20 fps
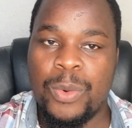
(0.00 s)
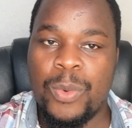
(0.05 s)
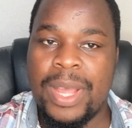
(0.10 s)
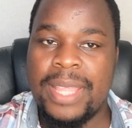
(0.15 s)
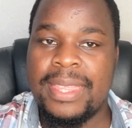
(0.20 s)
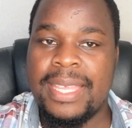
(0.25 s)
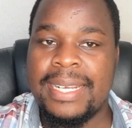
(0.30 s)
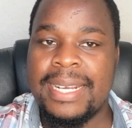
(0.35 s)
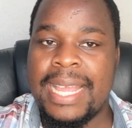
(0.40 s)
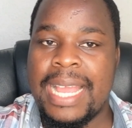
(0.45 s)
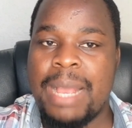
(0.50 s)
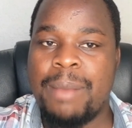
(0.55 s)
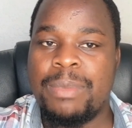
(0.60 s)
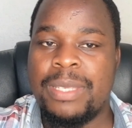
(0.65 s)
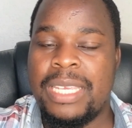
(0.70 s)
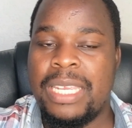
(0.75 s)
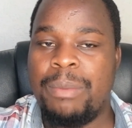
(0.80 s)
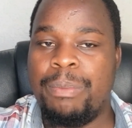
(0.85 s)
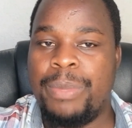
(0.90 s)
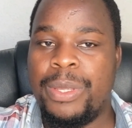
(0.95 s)
The one
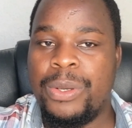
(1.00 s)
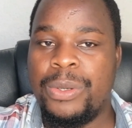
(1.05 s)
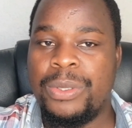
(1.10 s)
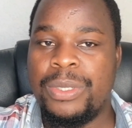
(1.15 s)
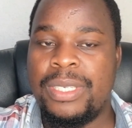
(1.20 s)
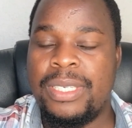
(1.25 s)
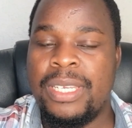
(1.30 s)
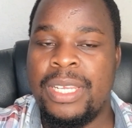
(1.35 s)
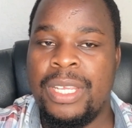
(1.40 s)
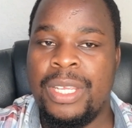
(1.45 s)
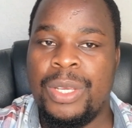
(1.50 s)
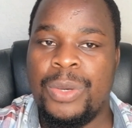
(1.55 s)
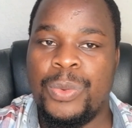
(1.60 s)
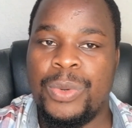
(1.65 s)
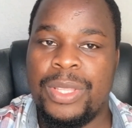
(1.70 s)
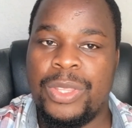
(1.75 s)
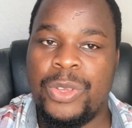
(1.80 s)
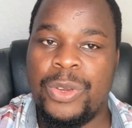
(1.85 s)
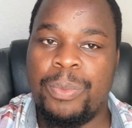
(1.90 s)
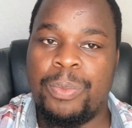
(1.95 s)
that comes in built
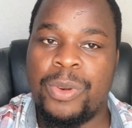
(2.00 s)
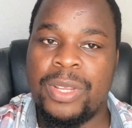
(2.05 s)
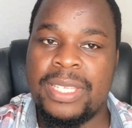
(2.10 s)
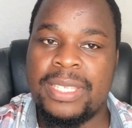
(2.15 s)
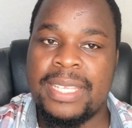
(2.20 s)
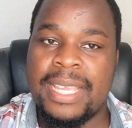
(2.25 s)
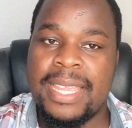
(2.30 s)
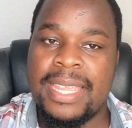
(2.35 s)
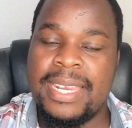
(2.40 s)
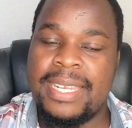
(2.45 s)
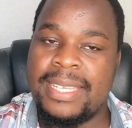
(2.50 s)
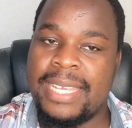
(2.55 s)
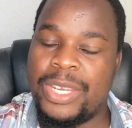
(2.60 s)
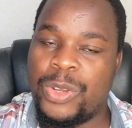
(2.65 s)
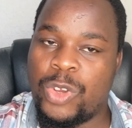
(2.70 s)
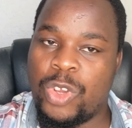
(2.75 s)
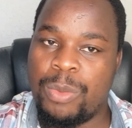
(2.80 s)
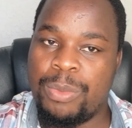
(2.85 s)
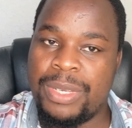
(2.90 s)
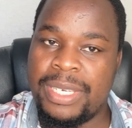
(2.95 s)
with your
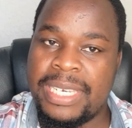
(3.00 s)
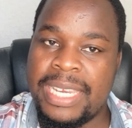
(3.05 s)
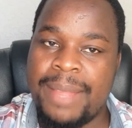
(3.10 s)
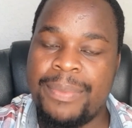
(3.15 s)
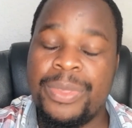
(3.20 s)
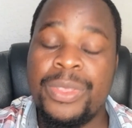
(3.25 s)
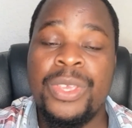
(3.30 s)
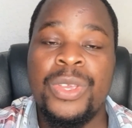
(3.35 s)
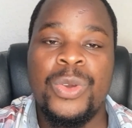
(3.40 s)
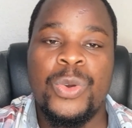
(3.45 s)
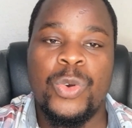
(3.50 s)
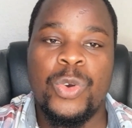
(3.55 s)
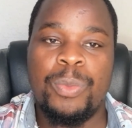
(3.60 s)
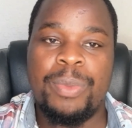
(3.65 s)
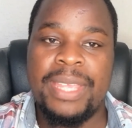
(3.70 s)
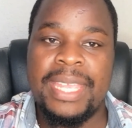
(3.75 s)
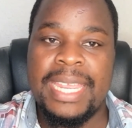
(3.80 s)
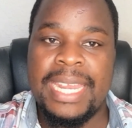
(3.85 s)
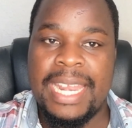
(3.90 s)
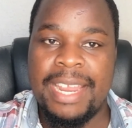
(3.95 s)
processor inside your computer
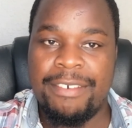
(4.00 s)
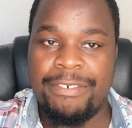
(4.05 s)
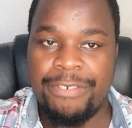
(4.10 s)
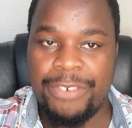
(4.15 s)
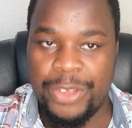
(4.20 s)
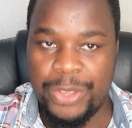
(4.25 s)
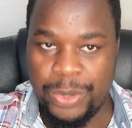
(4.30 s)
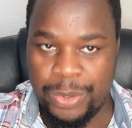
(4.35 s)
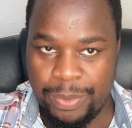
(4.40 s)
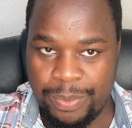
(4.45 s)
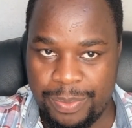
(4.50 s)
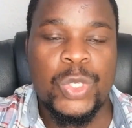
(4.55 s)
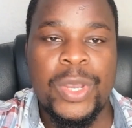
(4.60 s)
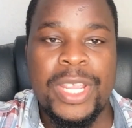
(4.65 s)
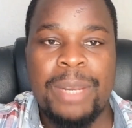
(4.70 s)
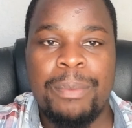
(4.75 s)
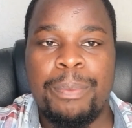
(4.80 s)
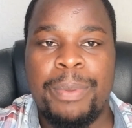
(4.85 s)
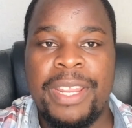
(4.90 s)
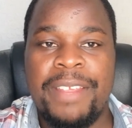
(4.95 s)
will be enough for
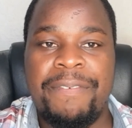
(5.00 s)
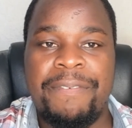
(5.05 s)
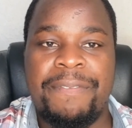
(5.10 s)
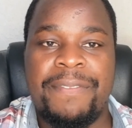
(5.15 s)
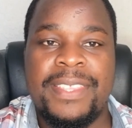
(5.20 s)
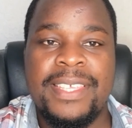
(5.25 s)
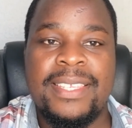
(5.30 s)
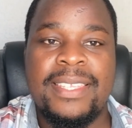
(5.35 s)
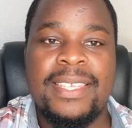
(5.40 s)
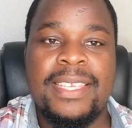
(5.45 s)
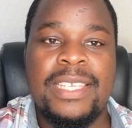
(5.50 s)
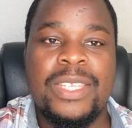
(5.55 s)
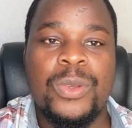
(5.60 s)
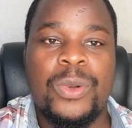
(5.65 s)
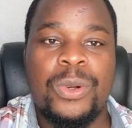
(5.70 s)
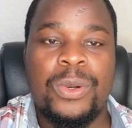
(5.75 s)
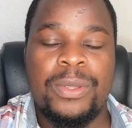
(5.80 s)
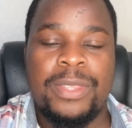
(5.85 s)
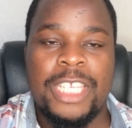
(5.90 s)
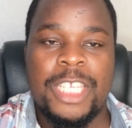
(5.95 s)
you. So in brief,
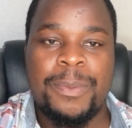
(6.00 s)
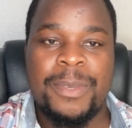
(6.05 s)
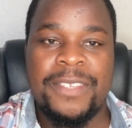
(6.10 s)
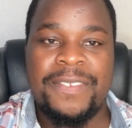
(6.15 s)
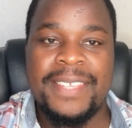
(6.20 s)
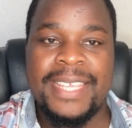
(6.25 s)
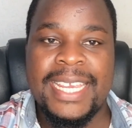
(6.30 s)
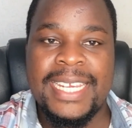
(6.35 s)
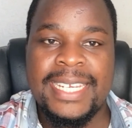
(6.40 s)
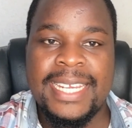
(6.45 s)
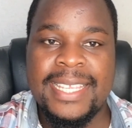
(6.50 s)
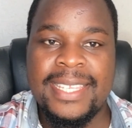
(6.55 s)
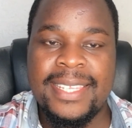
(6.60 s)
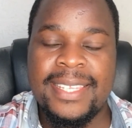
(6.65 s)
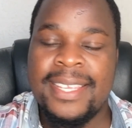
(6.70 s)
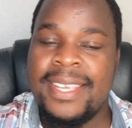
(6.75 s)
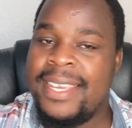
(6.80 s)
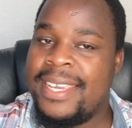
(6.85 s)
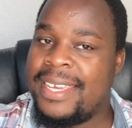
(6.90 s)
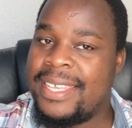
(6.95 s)
this is all the
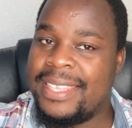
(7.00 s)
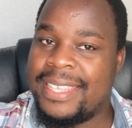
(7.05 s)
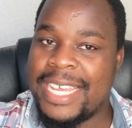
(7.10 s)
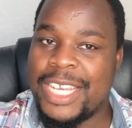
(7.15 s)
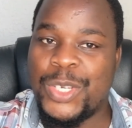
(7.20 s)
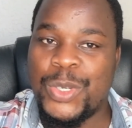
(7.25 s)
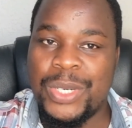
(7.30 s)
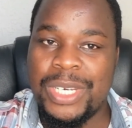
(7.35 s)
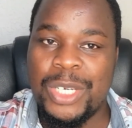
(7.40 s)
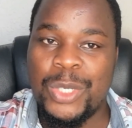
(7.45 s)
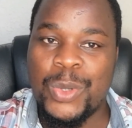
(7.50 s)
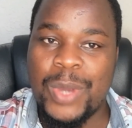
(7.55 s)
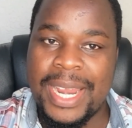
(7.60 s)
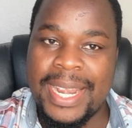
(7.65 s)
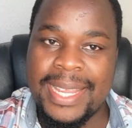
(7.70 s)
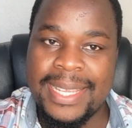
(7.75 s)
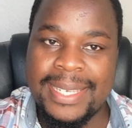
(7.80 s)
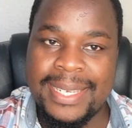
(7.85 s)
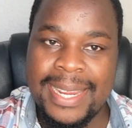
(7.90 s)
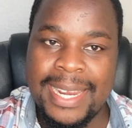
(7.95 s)
specifications that
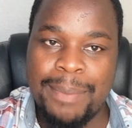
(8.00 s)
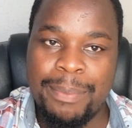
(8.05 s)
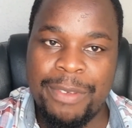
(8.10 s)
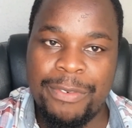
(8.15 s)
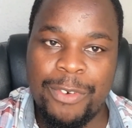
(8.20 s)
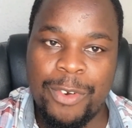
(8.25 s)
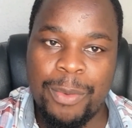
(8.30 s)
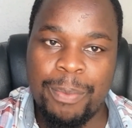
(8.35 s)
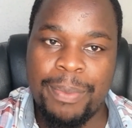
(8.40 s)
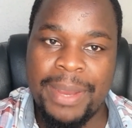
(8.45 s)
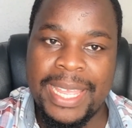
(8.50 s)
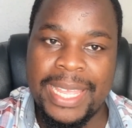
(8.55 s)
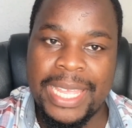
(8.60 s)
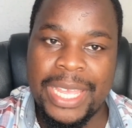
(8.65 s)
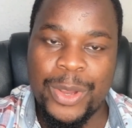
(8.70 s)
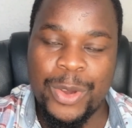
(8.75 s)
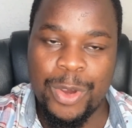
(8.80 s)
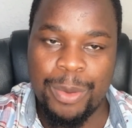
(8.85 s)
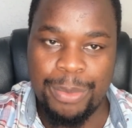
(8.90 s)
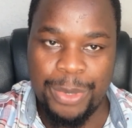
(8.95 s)
you need to understand
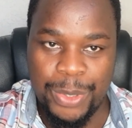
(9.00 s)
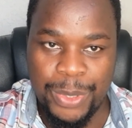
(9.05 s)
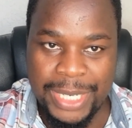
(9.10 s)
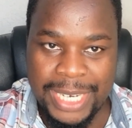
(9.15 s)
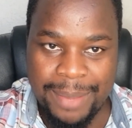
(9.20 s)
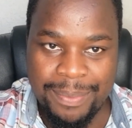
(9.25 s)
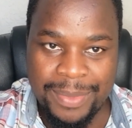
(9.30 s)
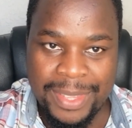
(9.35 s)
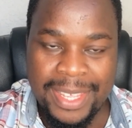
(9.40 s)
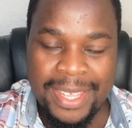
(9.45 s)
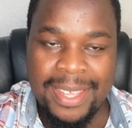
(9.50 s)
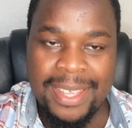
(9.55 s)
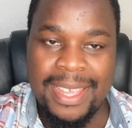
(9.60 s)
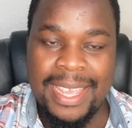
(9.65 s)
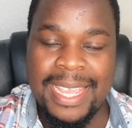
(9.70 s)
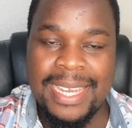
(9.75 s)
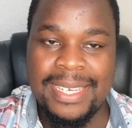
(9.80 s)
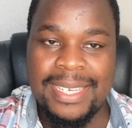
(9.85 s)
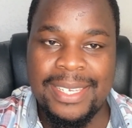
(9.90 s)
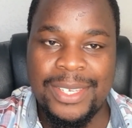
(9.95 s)
before buying a computer.
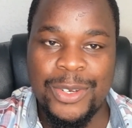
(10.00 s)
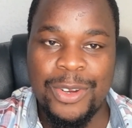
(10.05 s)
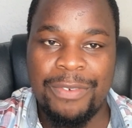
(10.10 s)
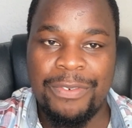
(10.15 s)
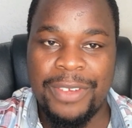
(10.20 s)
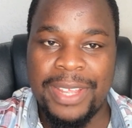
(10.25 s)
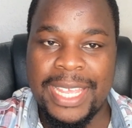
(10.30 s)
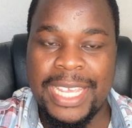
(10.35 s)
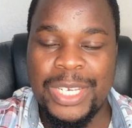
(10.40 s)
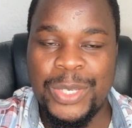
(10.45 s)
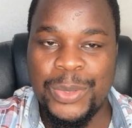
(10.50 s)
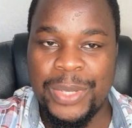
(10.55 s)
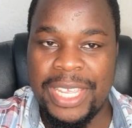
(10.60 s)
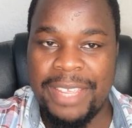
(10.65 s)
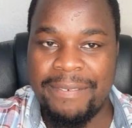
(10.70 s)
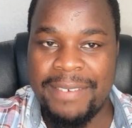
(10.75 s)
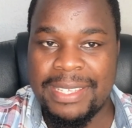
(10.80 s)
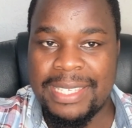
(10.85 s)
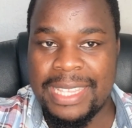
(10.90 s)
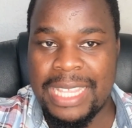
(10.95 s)
And don't
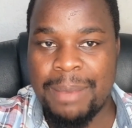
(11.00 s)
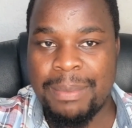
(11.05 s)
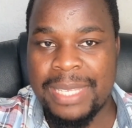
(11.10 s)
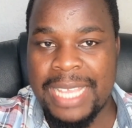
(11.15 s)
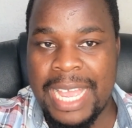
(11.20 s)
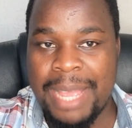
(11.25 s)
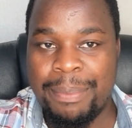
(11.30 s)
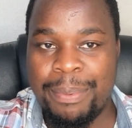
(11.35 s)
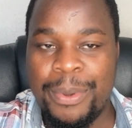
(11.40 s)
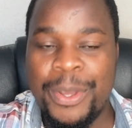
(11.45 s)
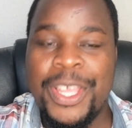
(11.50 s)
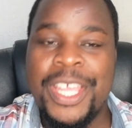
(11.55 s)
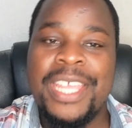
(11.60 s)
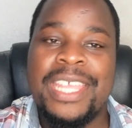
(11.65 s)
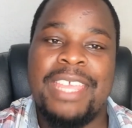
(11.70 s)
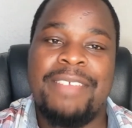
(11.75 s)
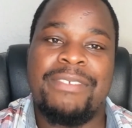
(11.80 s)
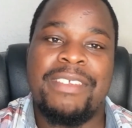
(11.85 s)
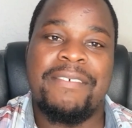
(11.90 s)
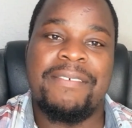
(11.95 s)
forget to give us a thumbs
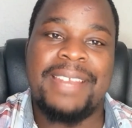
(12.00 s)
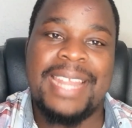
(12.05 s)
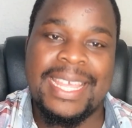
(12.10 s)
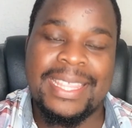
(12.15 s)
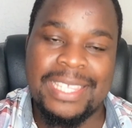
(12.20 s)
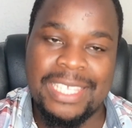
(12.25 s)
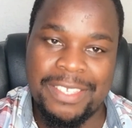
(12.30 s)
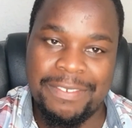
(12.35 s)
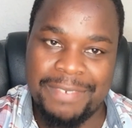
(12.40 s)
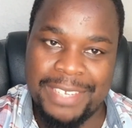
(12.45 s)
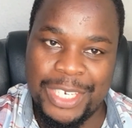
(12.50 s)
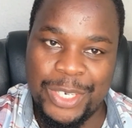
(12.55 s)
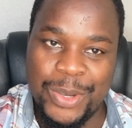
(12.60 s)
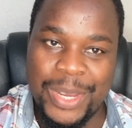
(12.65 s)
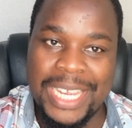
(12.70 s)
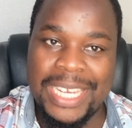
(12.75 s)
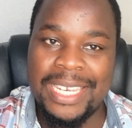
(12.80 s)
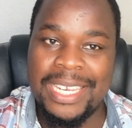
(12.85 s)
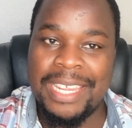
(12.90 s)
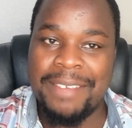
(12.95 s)
up if you have liked
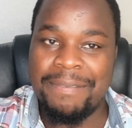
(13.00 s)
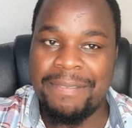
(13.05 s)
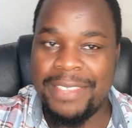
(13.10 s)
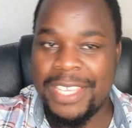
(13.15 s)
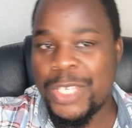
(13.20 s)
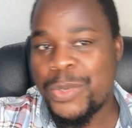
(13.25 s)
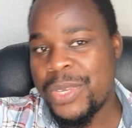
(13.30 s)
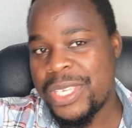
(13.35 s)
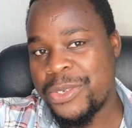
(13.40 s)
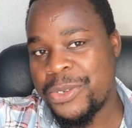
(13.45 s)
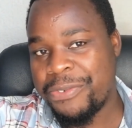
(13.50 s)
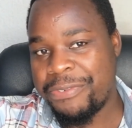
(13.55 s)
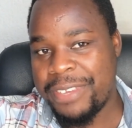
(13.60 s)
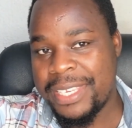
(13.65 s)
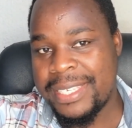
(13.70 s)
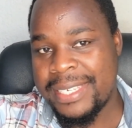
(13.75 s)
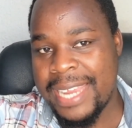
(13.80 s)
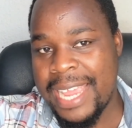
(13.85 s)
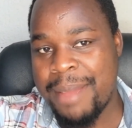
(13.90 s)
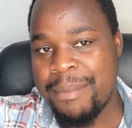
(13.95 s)
this video. And if this
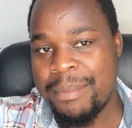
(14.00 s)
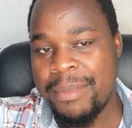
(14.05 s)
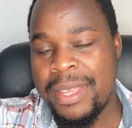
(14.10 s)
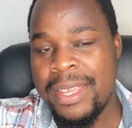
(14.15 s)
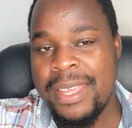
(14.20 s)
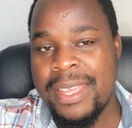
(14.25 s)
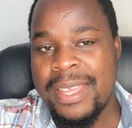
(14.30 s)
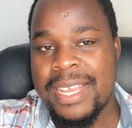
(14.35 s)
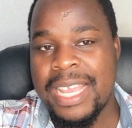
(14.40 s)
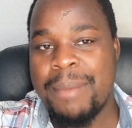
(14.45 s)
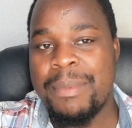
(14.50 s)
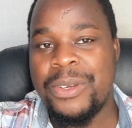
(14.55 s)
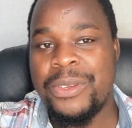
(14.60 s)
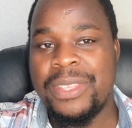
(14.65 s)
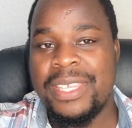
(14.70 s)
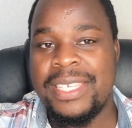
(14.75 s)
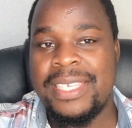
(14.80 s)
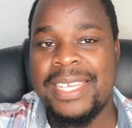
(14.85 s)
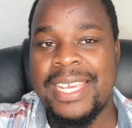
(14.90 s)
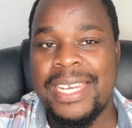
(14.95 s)
was your first time
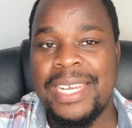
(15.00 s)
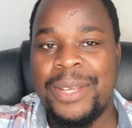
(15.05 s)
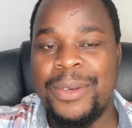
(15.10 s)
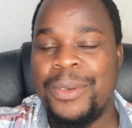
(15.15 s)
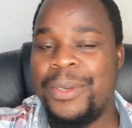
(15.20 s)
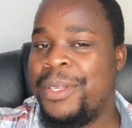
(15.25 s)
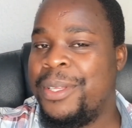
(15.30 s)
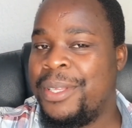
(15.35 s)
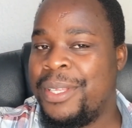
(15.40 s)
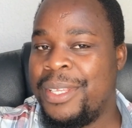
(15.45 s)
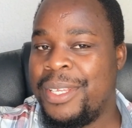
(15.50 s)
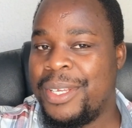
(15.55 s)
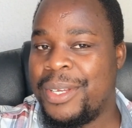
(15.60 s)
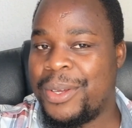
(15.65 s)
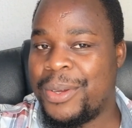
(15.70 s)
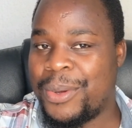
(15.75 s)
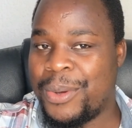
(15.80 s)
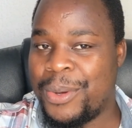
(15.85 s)
coming to this channel,